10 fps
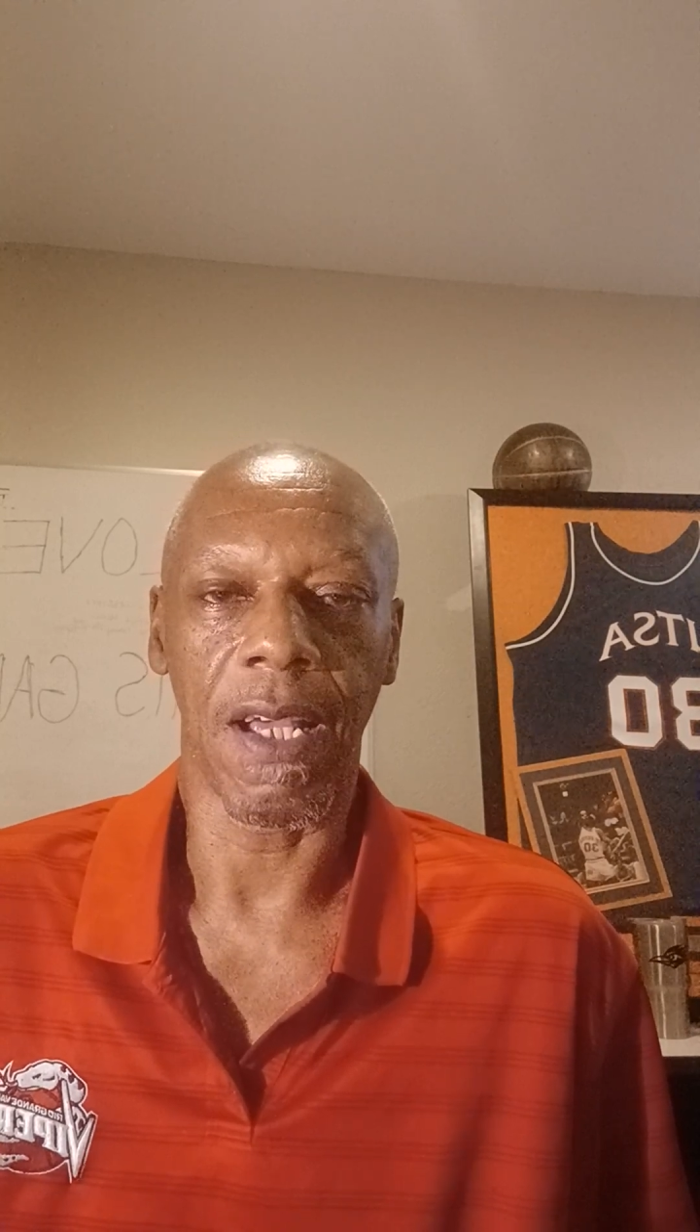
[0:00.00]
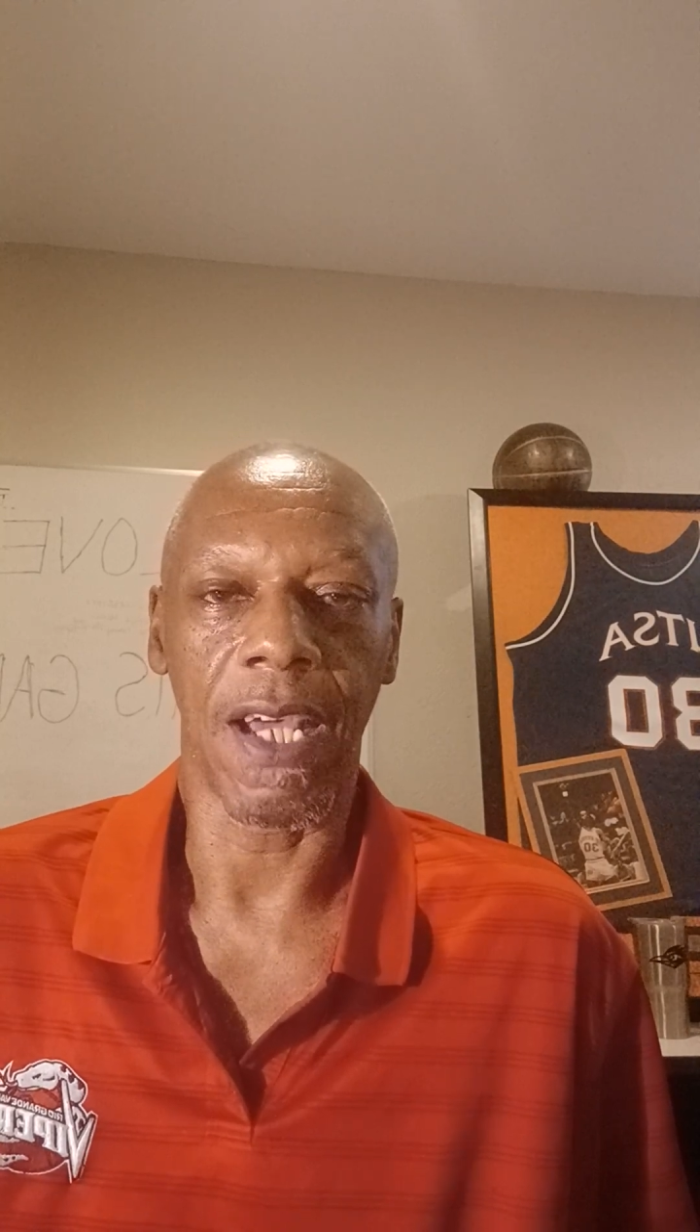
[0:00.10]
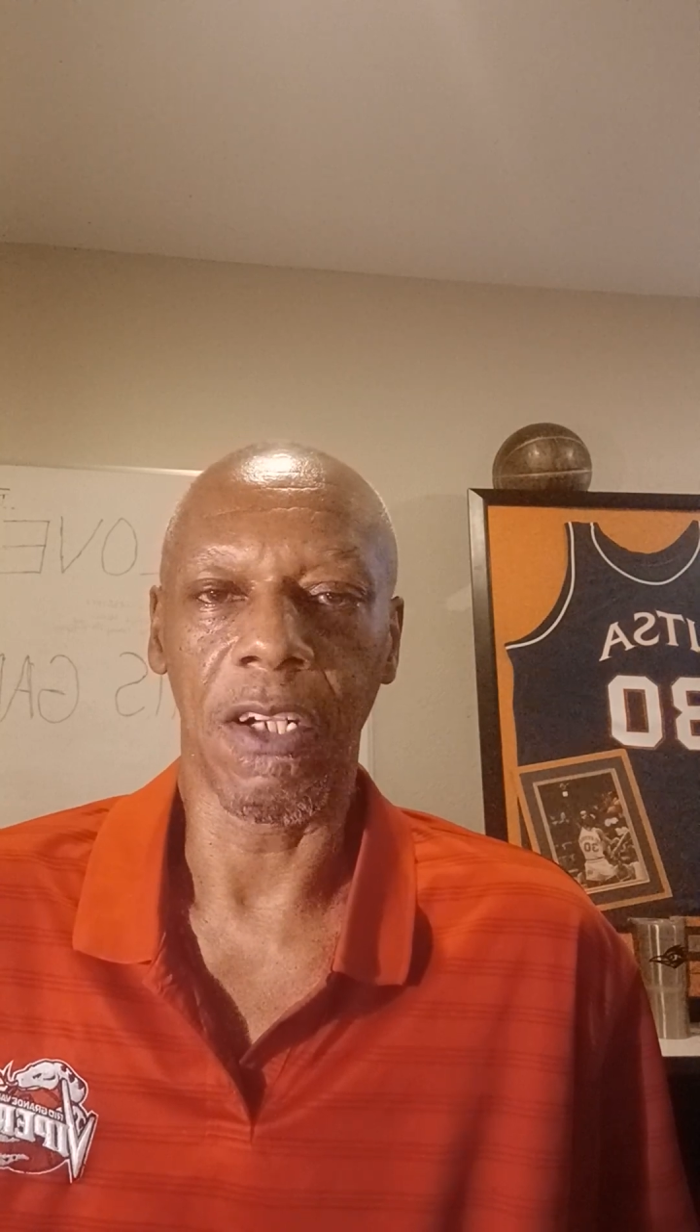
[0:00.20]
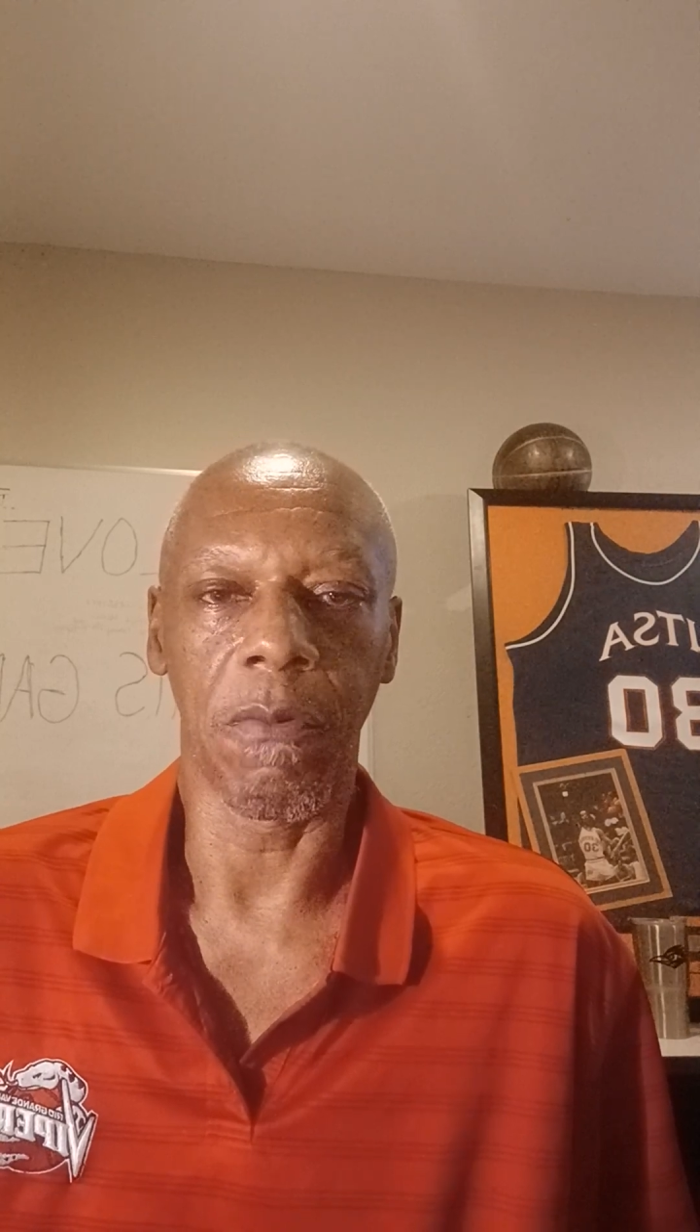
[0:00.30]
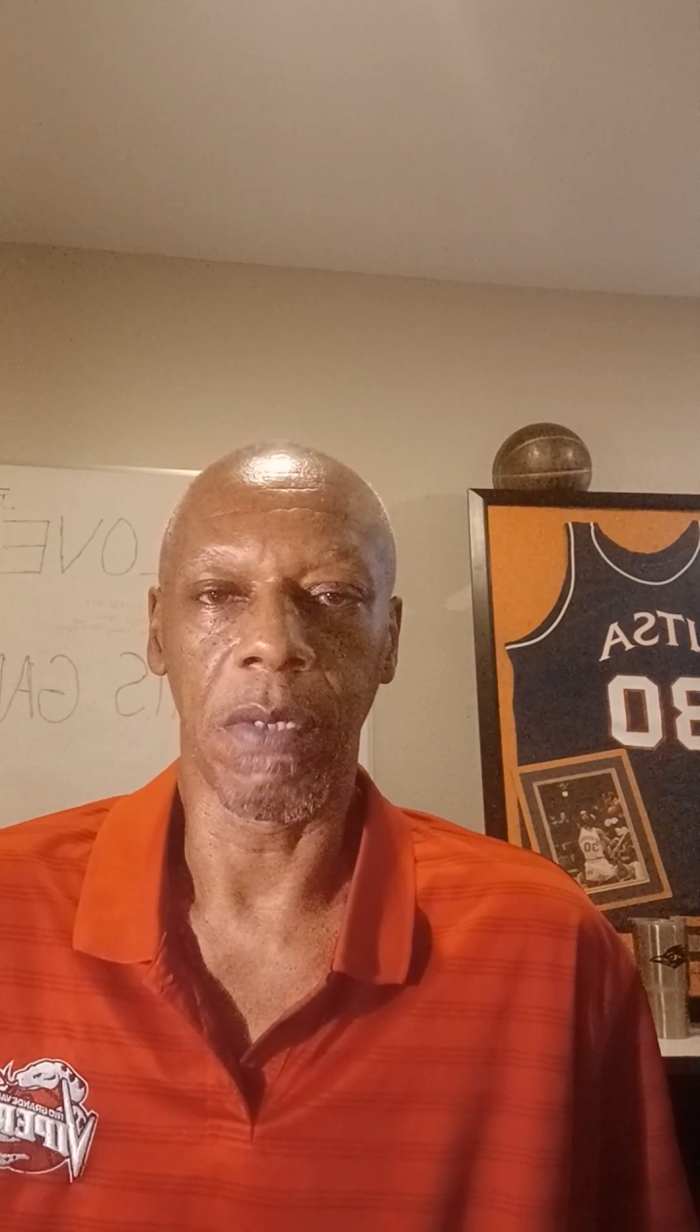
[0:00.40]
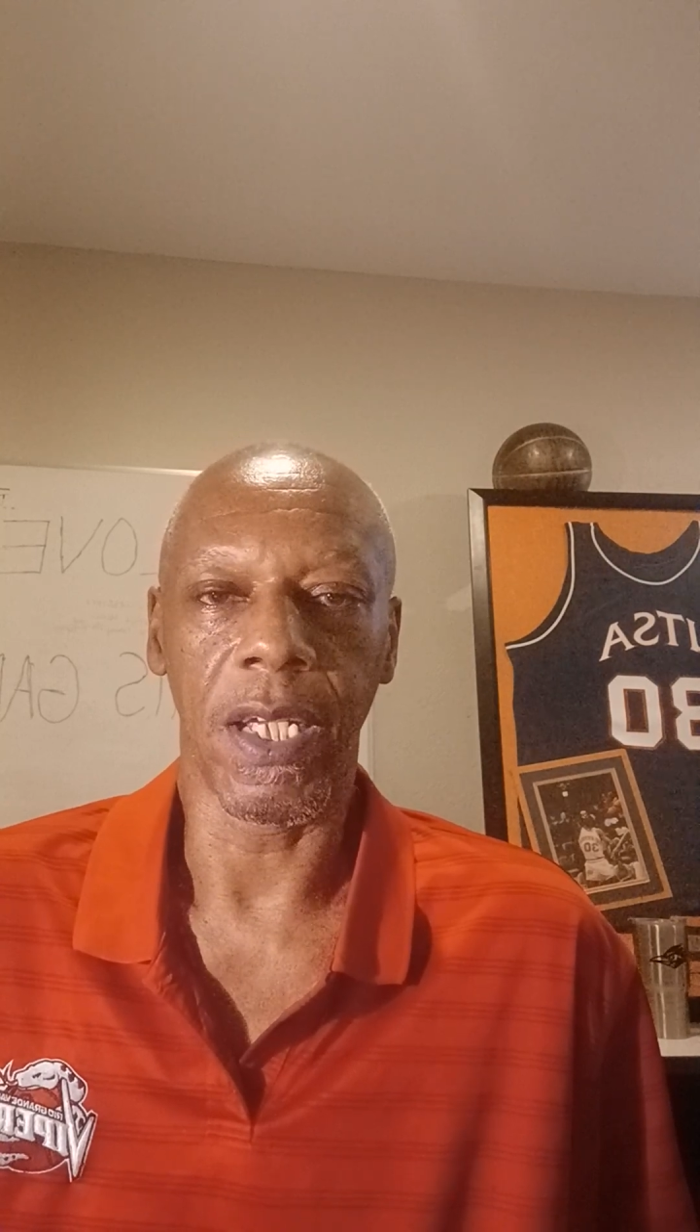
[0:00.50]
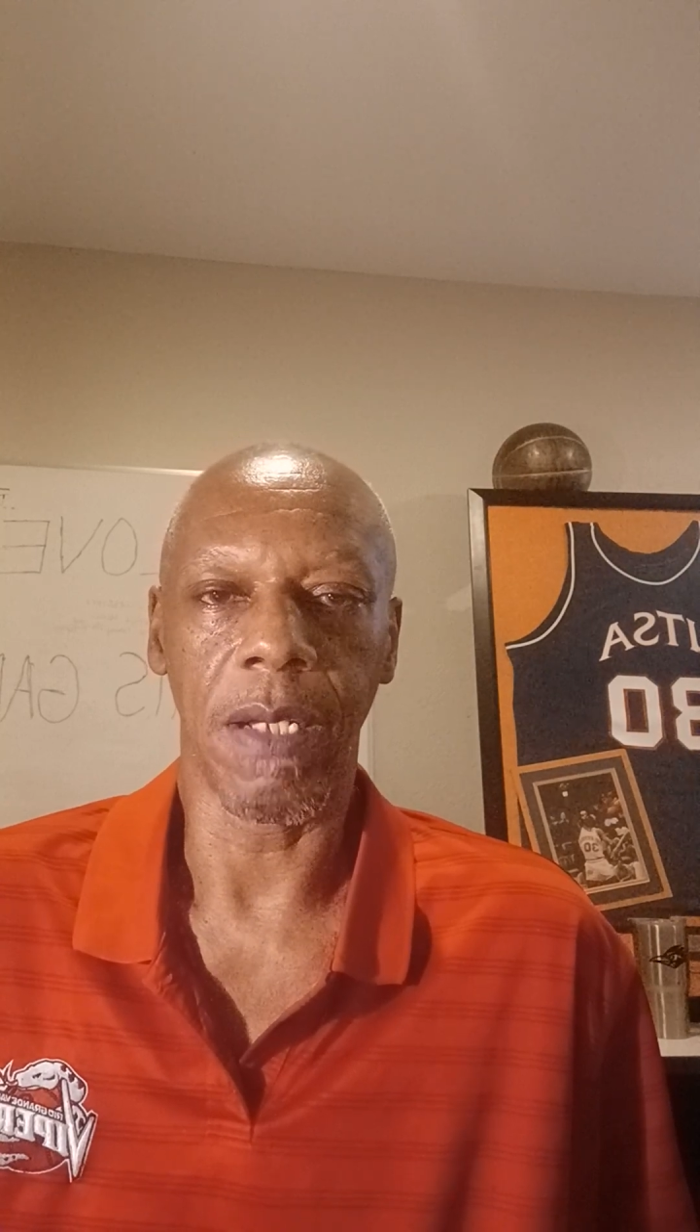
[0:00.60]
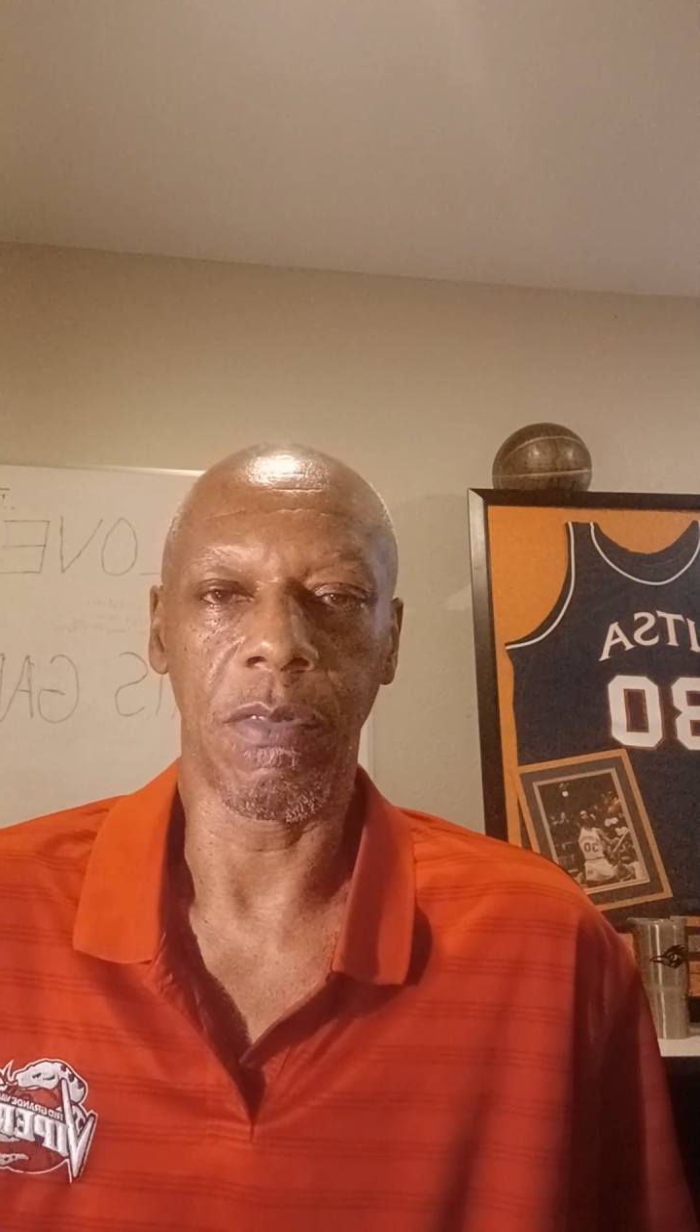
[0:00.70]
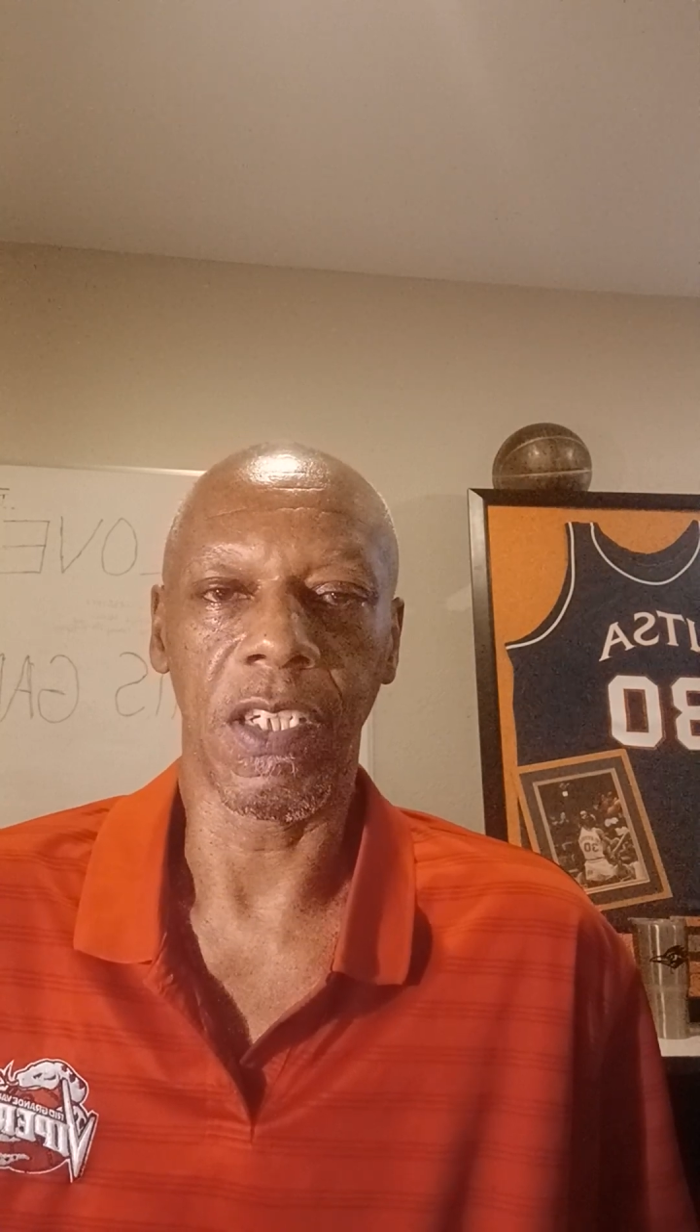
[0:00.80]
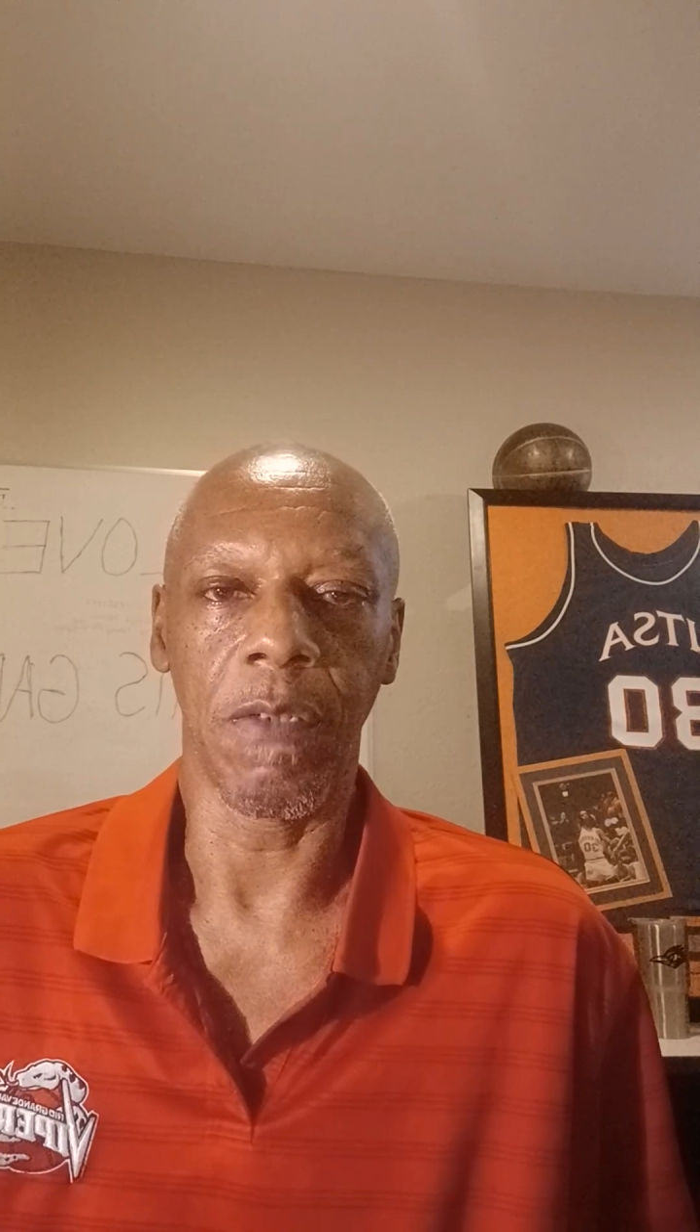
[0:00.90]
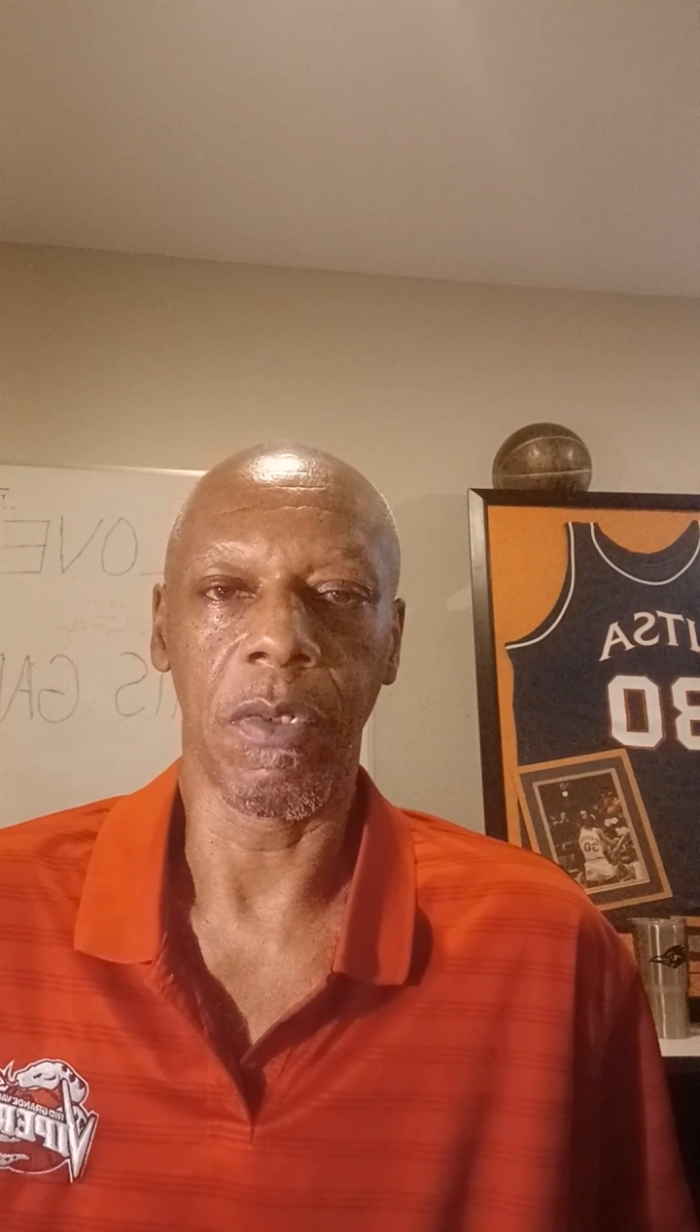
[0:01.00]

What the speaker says: I don't blame T.